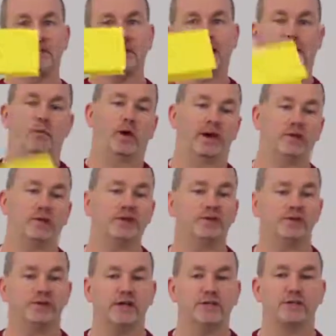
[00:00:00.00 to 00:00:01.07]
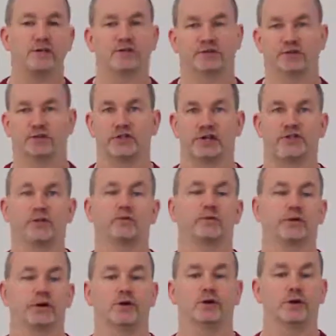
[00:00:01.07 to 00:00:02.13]
And why do I do that? Because there's nothing
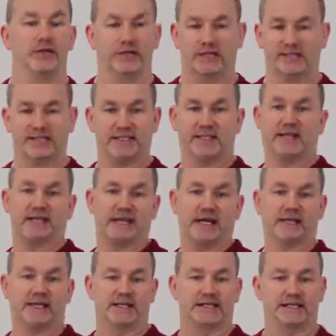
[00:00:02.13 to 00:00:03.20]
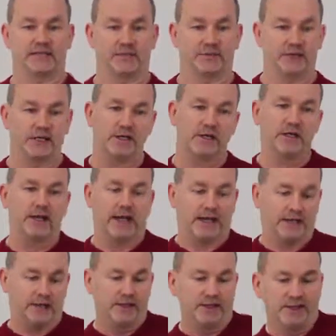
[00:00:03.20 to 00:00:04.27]
more annoying than sitting down next to someone,
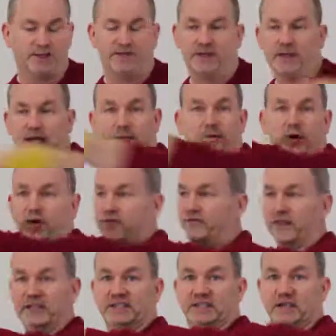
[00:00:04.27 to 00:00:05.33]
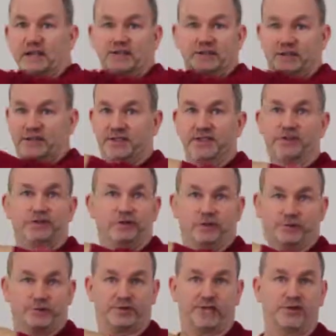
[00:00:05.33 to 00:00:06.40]
and if the name card's facing out to the teacher,
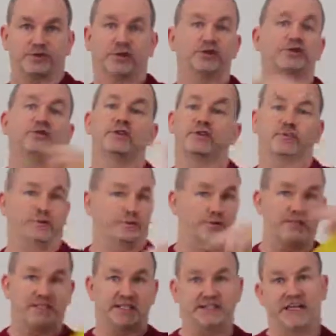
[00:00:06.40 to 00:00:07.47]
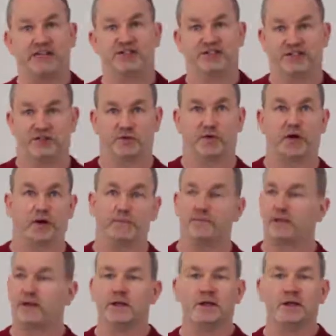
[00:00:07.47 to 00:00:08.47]
the presenter, I do this with presentations as well.